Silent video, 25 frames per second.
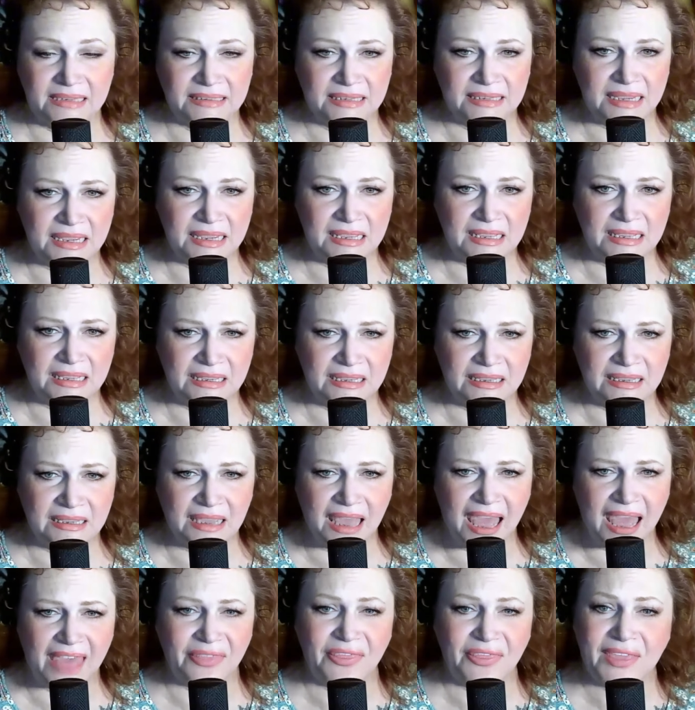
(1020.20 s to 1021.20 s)
He,
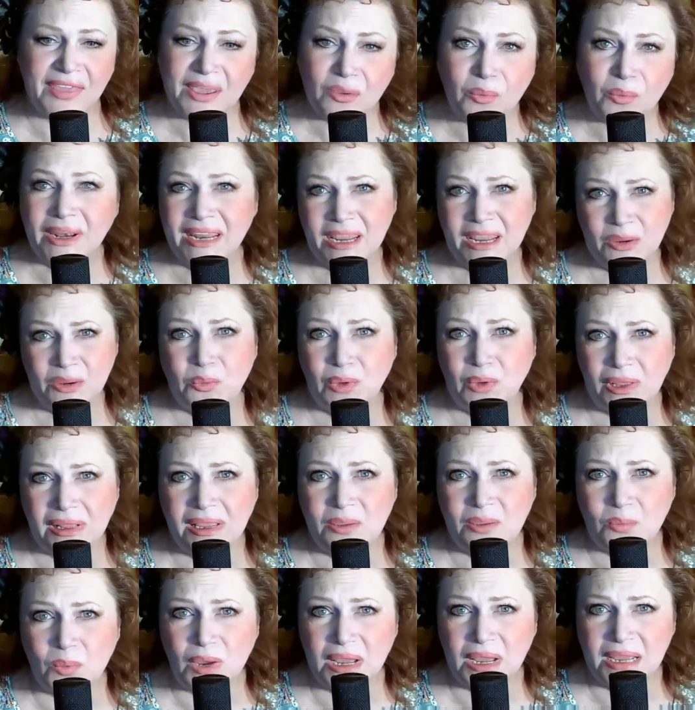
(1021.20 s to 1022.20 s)
I think what he really
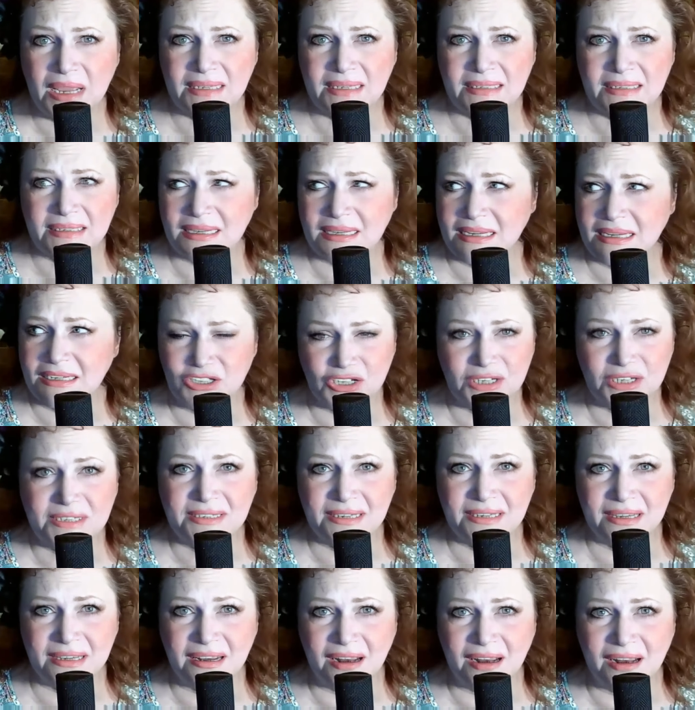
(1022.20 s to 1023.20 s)
wants is just
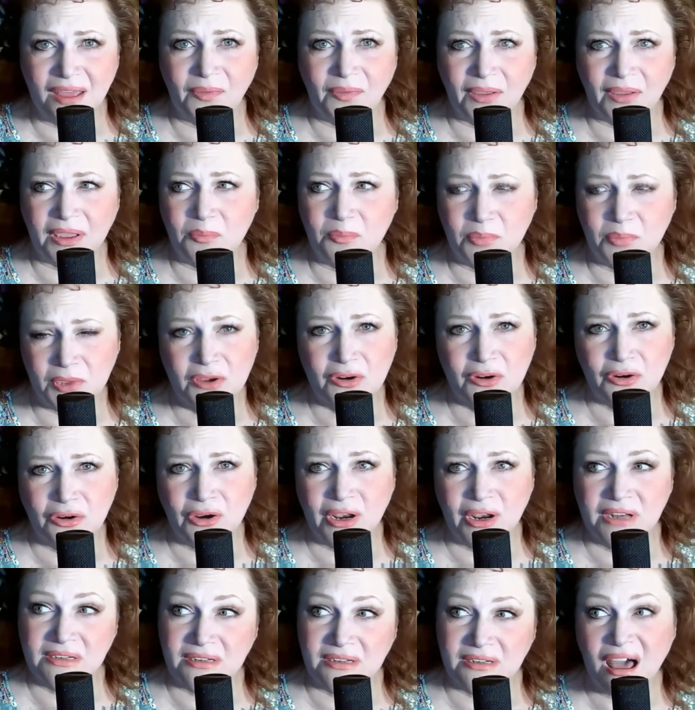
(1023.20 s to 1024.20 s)
to get on the computer
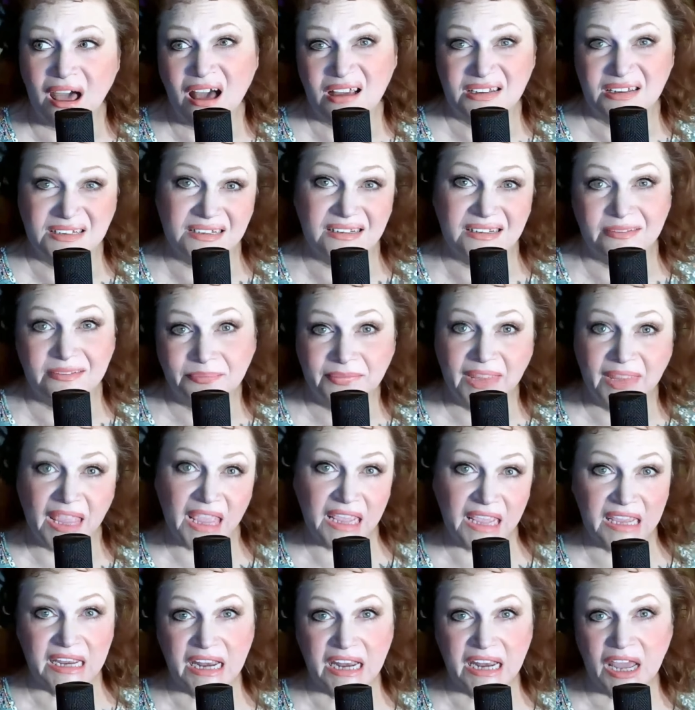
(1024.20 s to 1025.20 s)
and talk to,
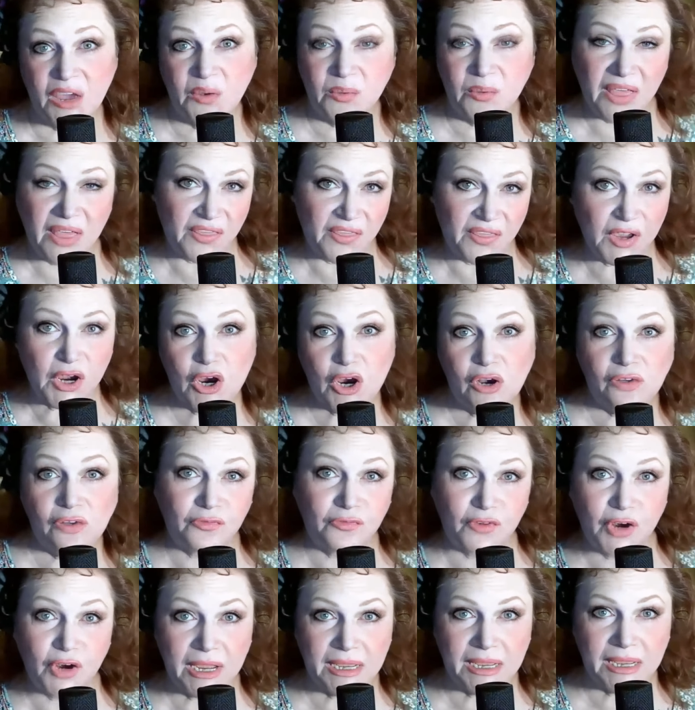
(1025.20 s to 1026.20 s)
you know, the
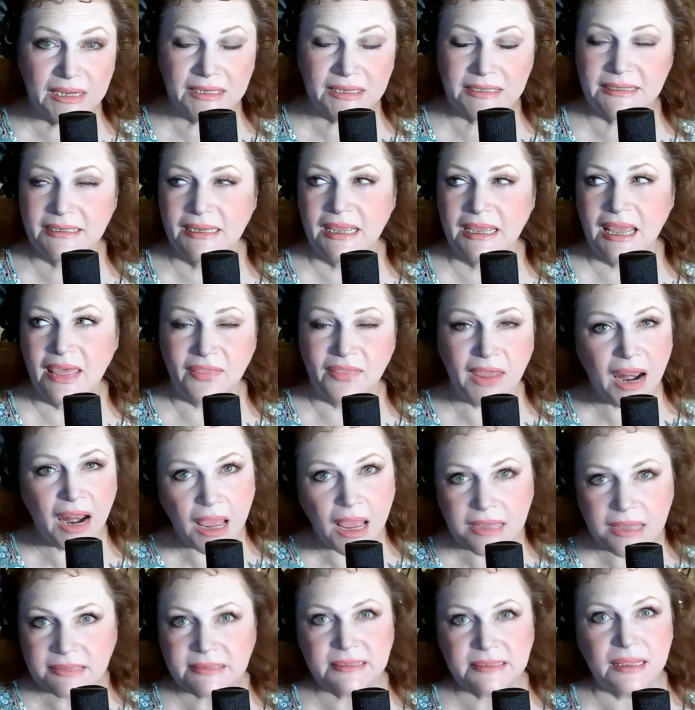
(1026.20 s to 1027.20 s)
girlfriend that I
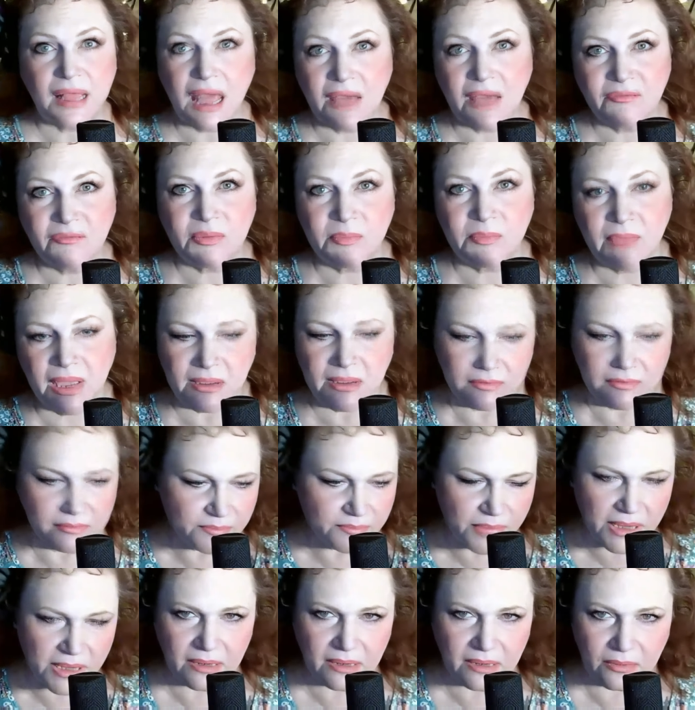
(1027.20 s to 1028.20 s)
still haven't met,
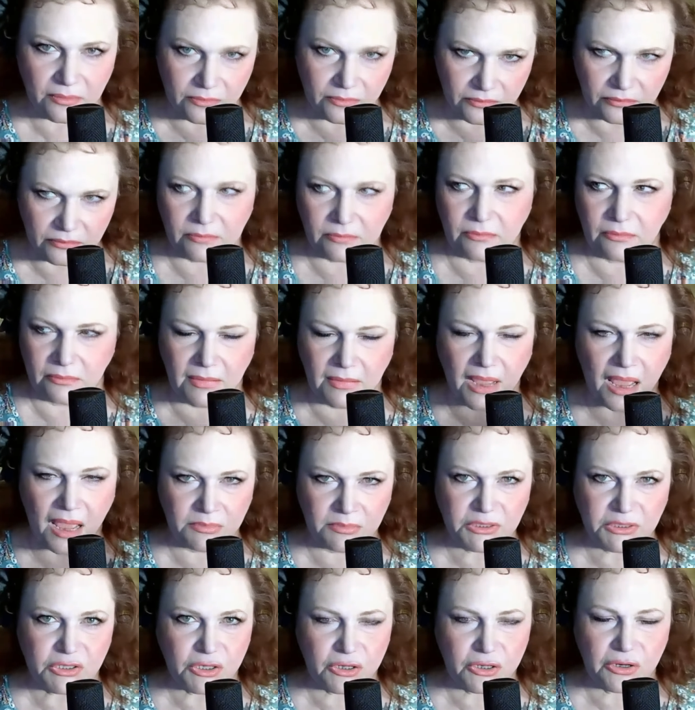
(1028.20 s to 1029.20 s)
but I'm
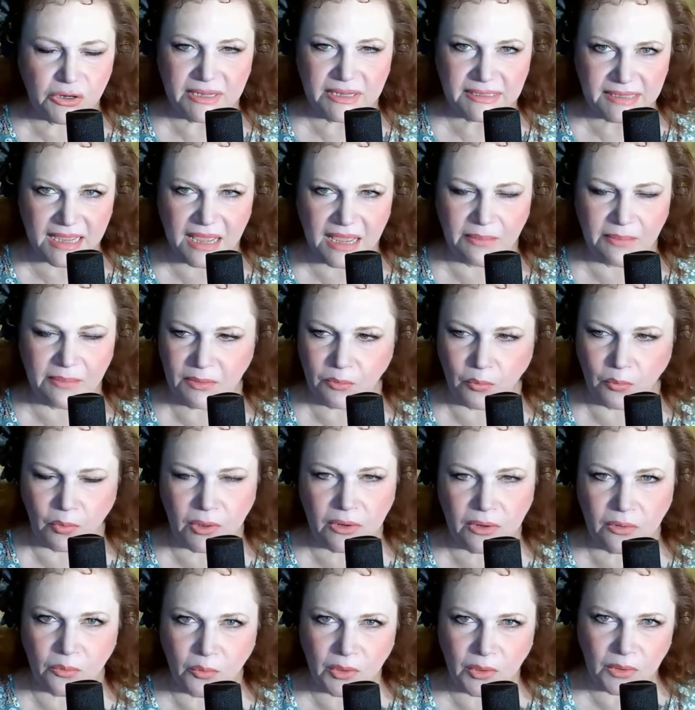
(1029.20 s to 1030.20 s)
sure it's coming.
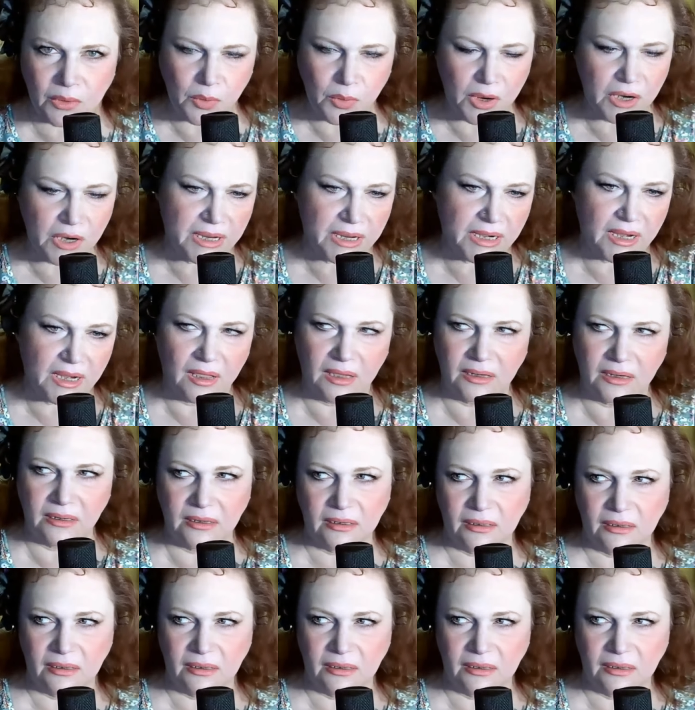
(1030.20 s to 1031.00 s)
We're, we're working on